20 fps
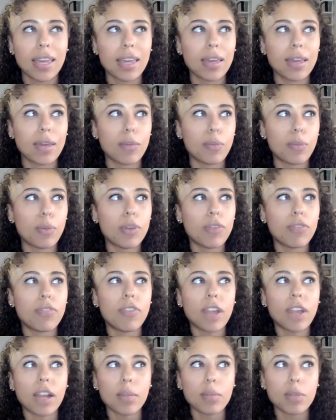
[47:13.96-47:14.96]
we
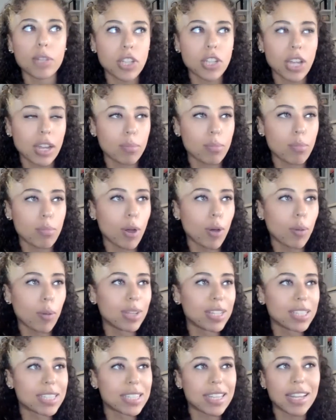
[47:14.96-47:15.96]
very much had
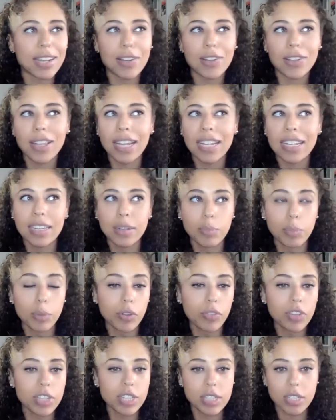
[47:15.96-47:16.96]
moments that are like in
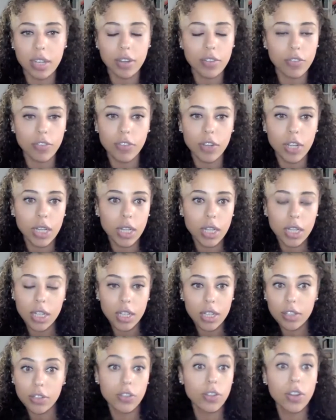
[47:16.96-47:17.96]
movies of,
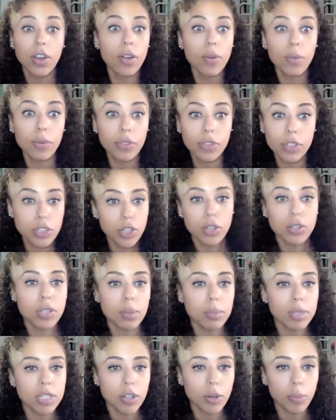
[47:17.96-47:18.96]
the show's
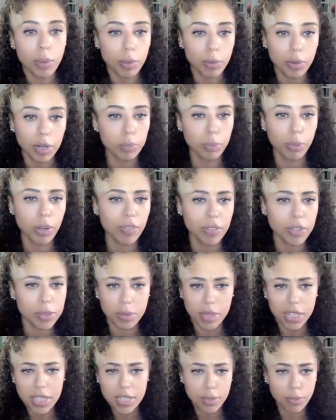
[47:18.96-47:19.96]
almost open, we're in previews,
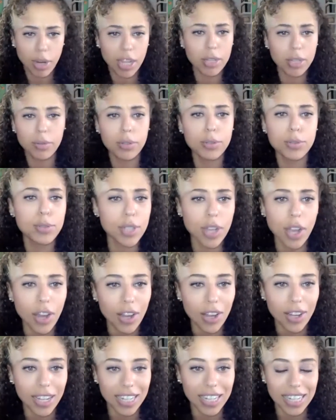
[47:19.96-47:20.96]
we need to write you a new
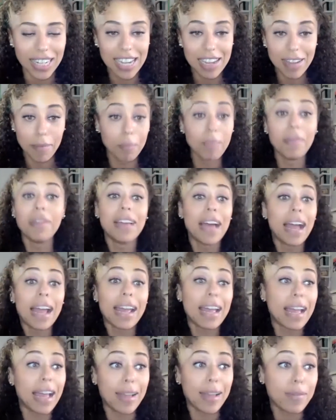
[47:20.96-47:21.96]
song. And
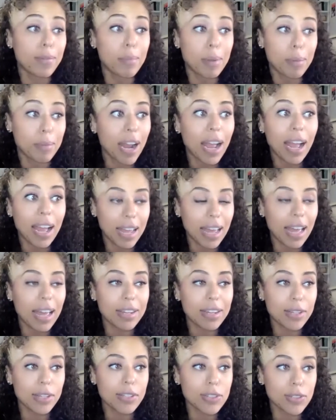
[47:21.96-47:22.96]
I remember I
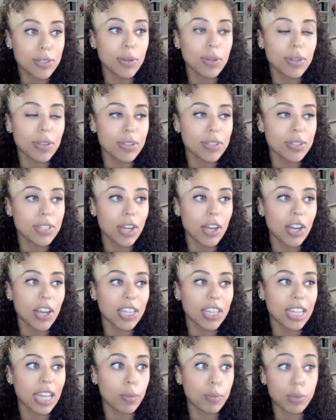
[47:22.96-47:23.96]
had a solo
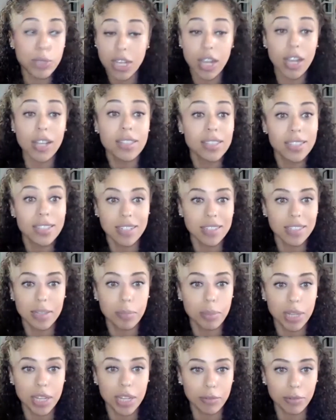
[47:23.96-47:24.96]
song that was constantly
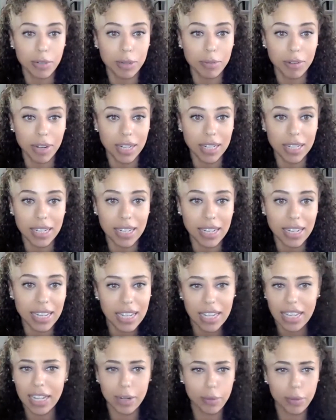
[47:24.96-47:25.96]
being rewritten,
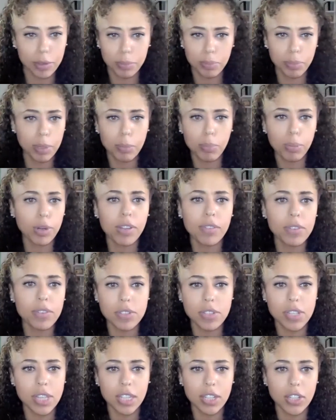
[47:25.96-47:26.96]
and it would be
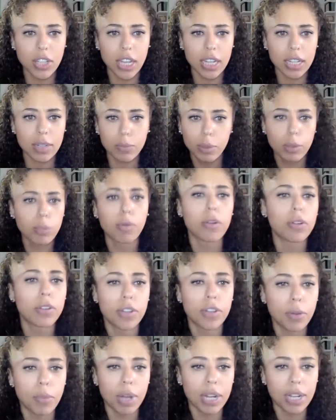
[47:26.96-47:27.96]
previews, and they're like, we wrote a
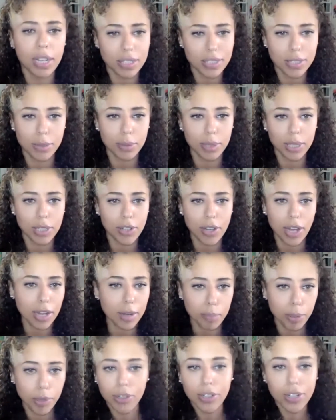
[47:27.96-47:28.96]
new ending to it, you got to
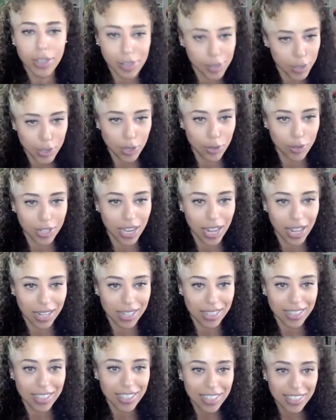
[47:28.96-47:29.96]
put it in the show
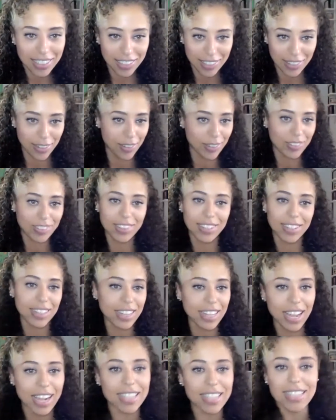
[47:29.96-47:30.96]
tonight. The
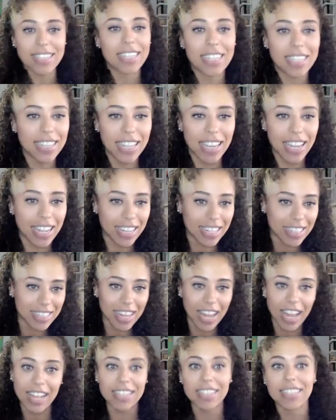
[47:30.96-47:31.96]
classic like
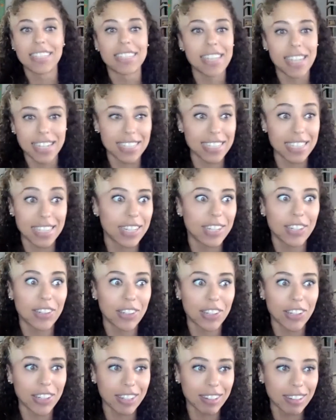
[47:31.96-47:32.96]
high stakes
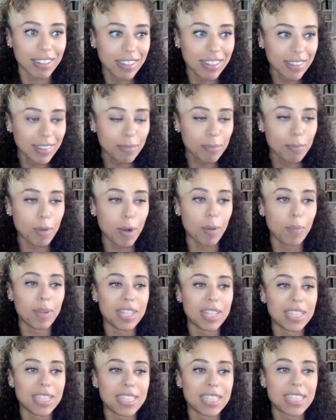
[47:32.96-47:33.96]
theater
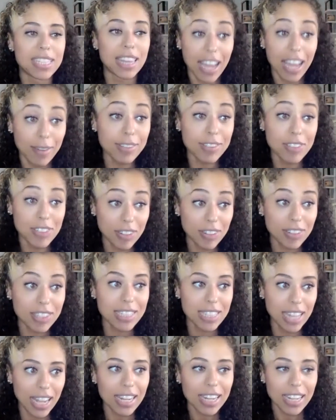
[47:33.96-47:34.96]
moments. And that was so
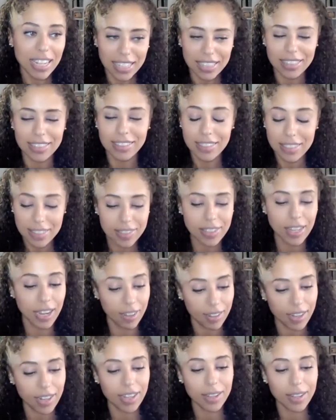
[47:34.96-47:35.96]
exciting and
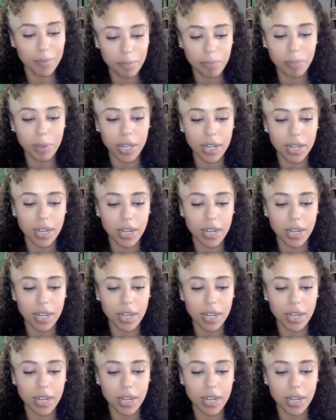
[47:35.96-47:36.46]
scary, but